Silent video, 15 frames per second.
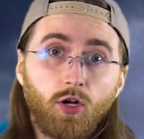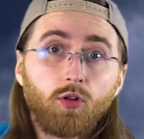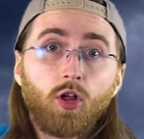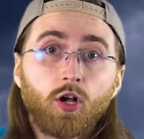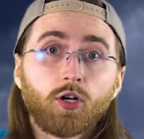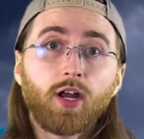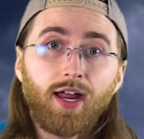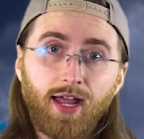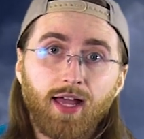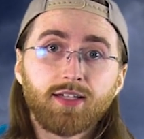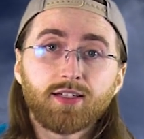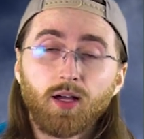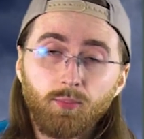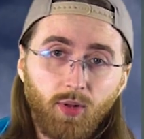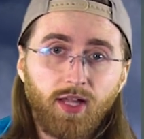no longer
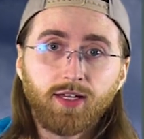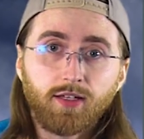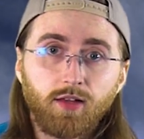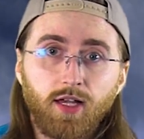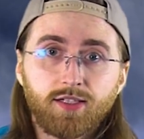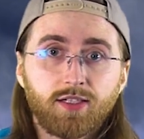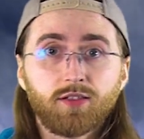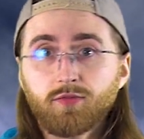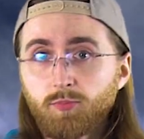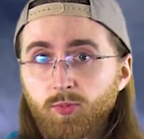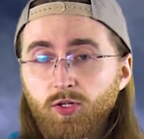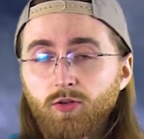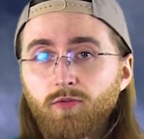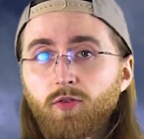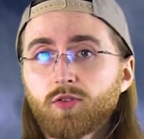has a blanket license from
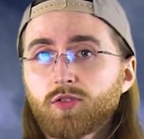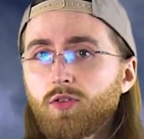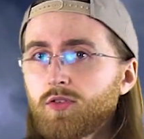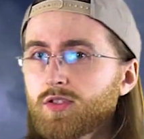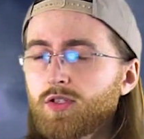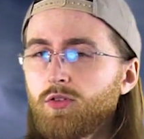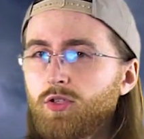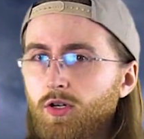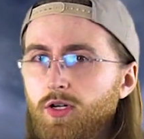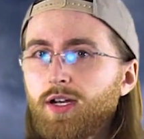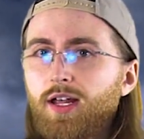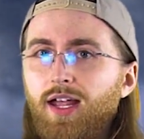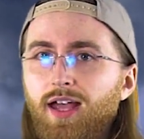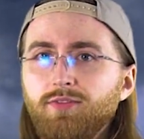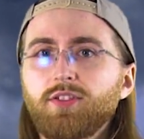Universal, so you're
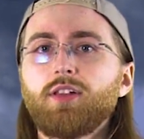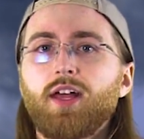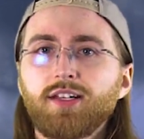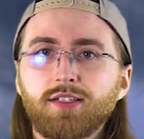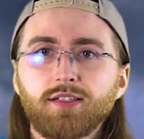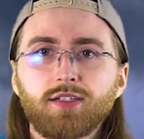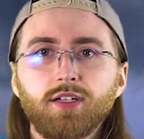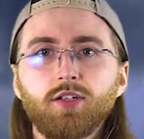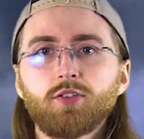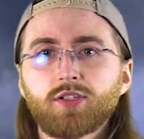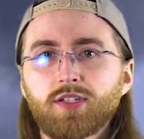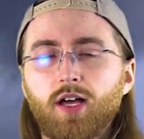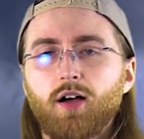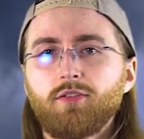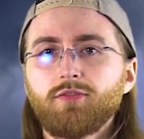going to have to license it
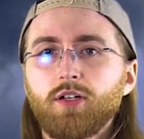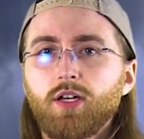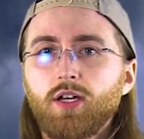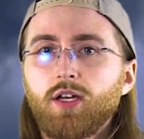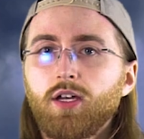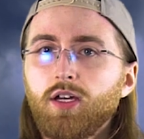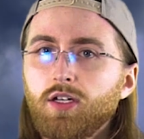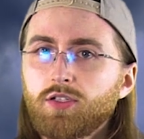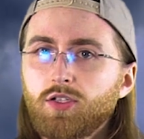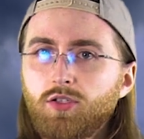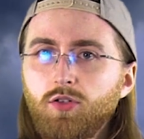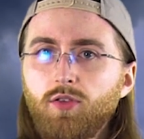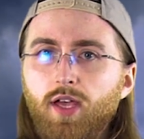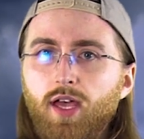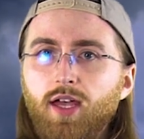yourself. To
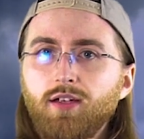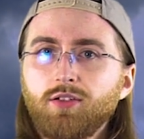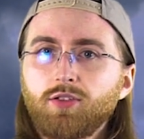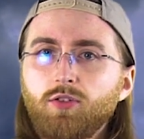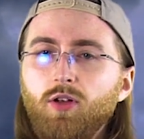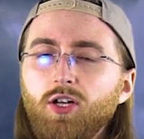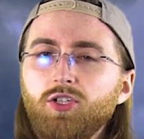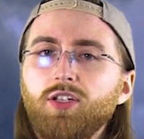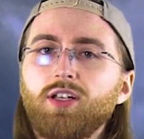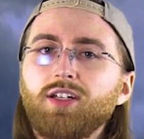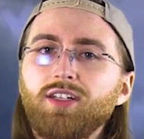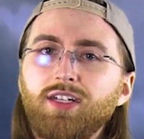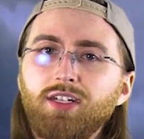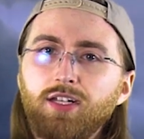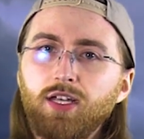do that, you're actually going
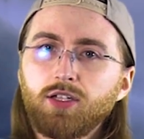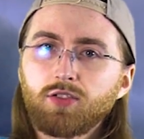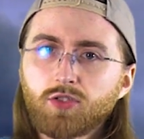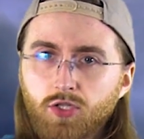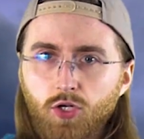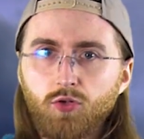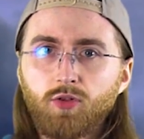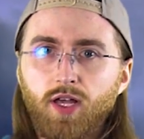to need to get two